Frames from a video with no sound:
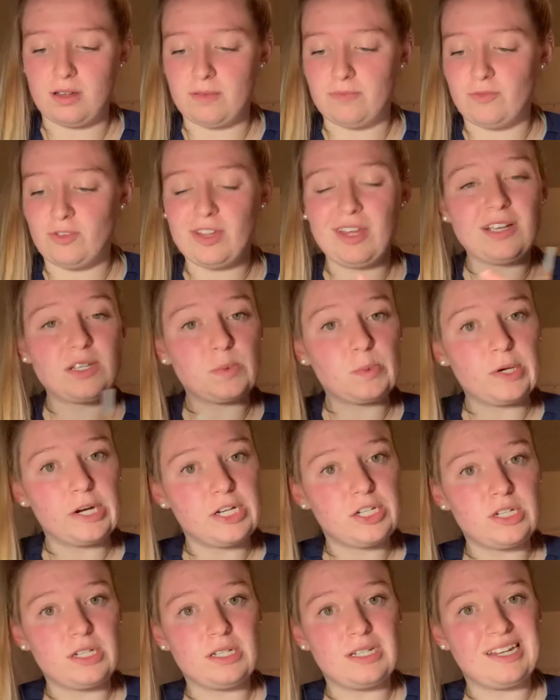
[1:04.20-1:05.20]
for the
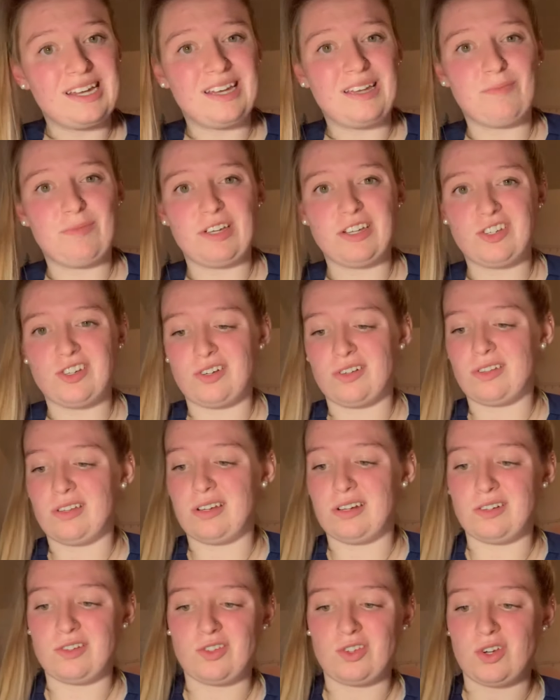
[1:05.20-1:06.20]
expiration date, make sure
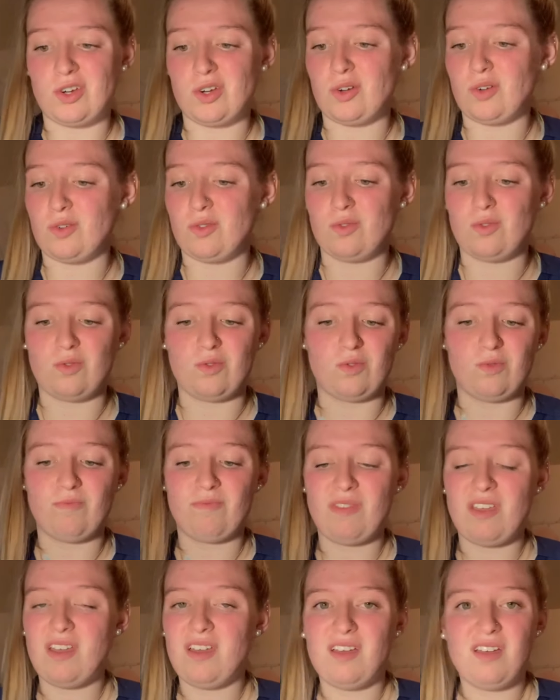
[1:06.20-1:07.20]
there's no
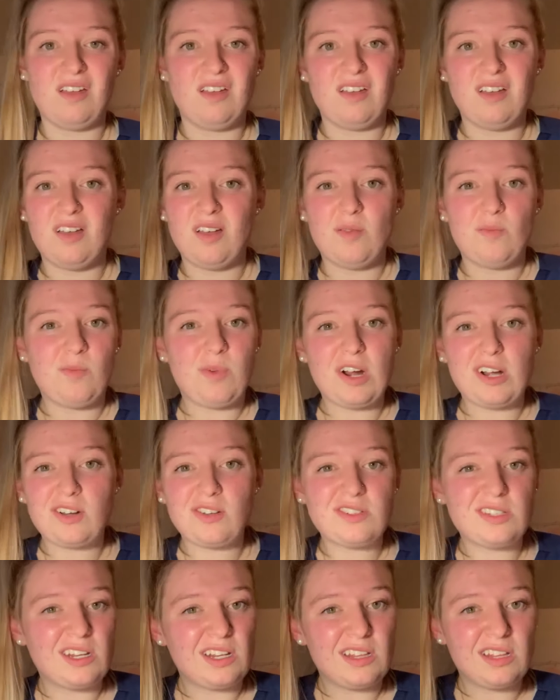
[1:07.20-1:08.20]

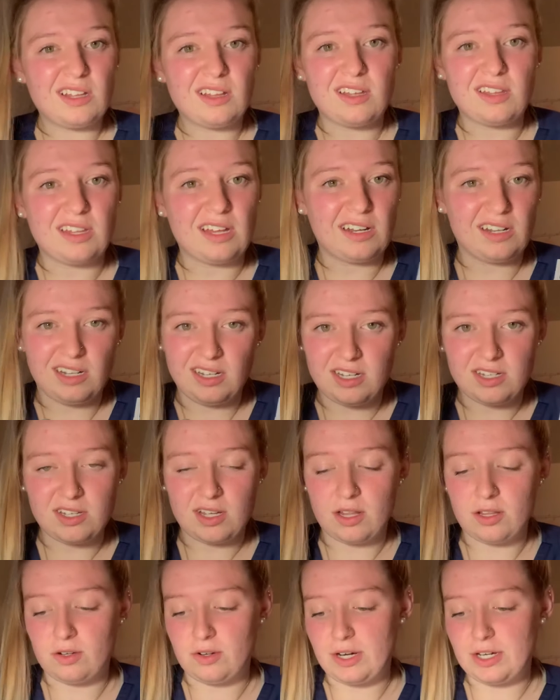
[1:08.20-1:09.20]
particles, anything like that, any
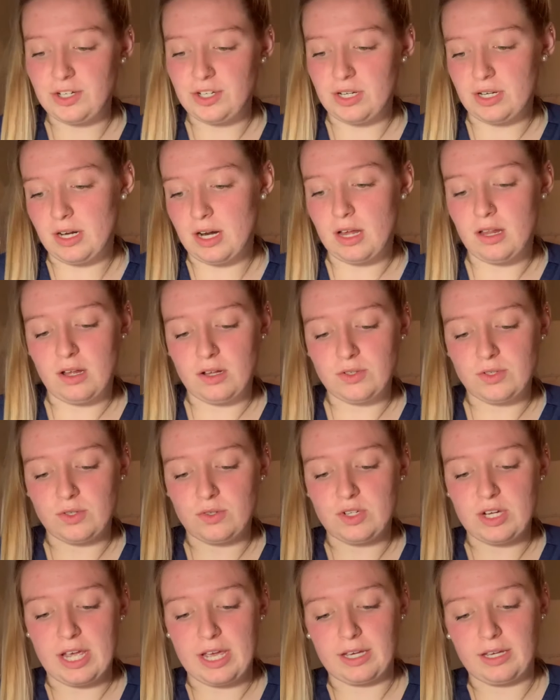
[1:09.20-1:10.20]
discoloration. I'll also
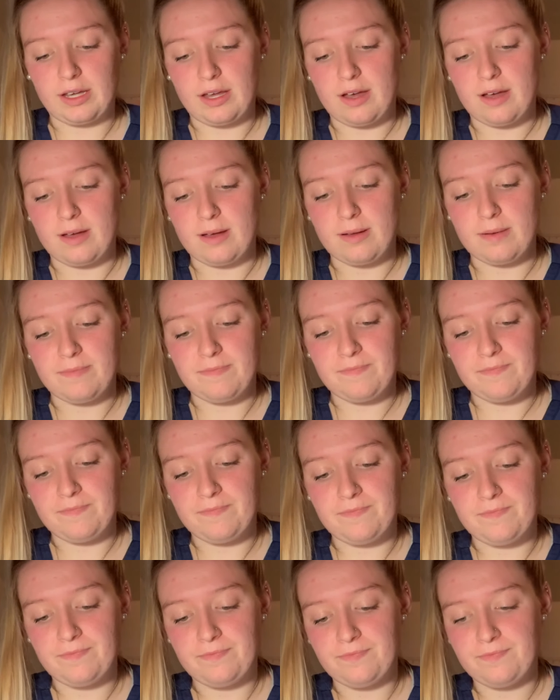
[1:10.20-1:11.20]
check the
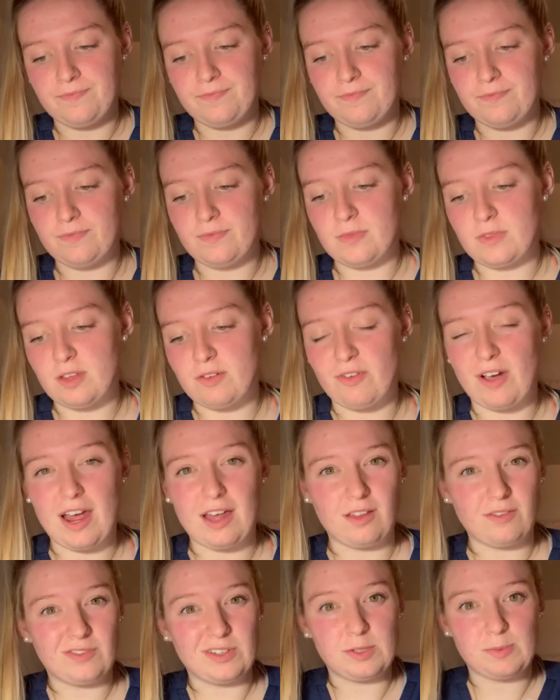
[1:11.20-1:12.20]

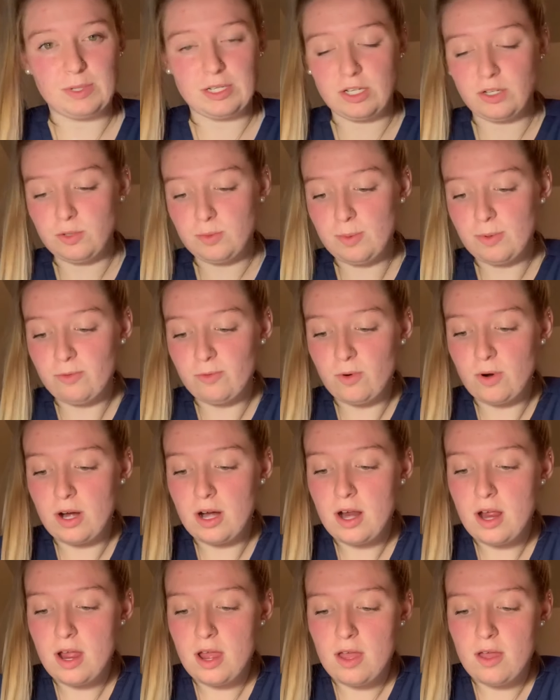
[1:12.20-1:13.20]
vial if it's been used before
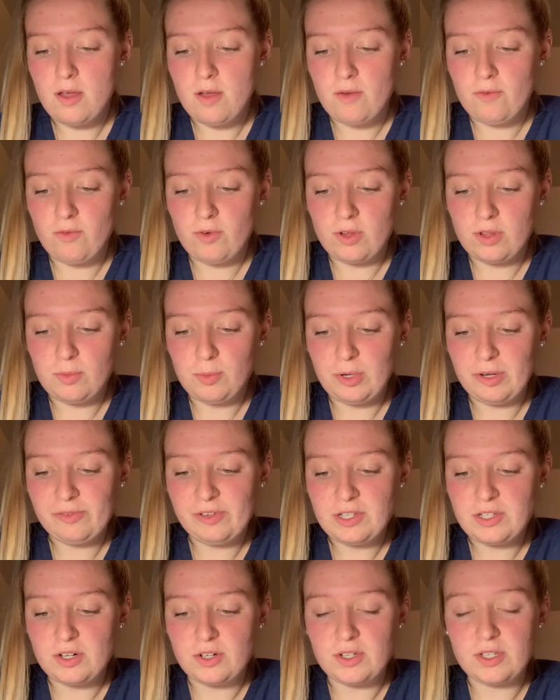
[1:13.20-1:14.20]
for the
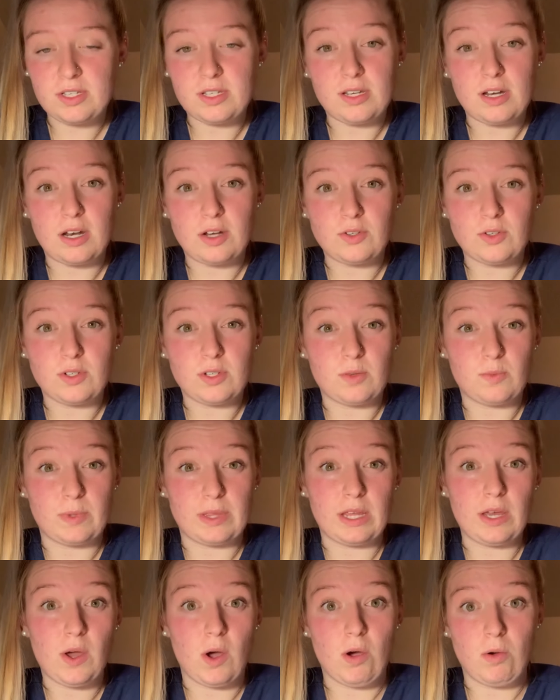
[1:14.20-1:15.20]
previous nurse's initials and when
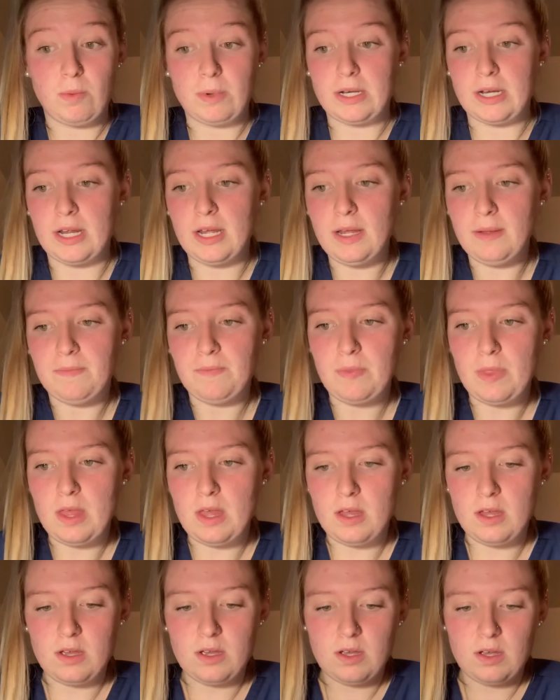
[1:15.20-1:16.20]
they opened it.
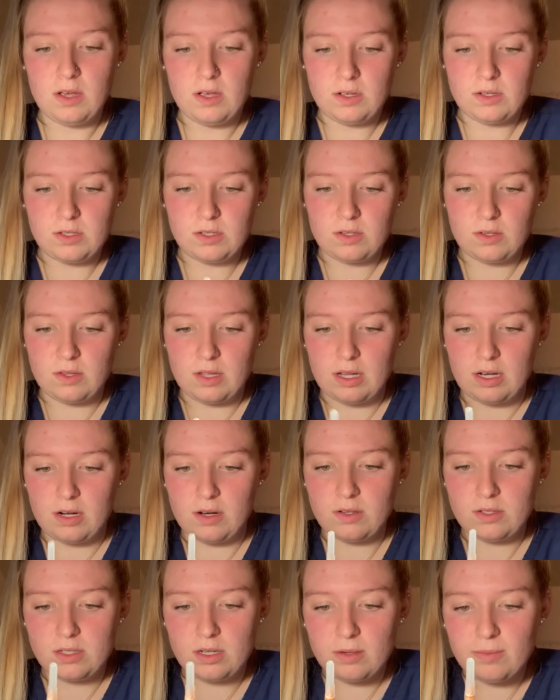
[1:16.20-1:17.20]
So then I'll
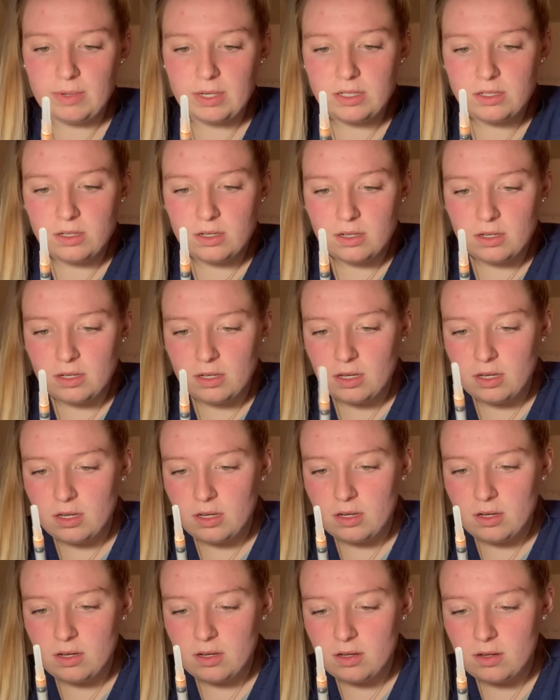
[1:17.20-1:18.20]
start by drawing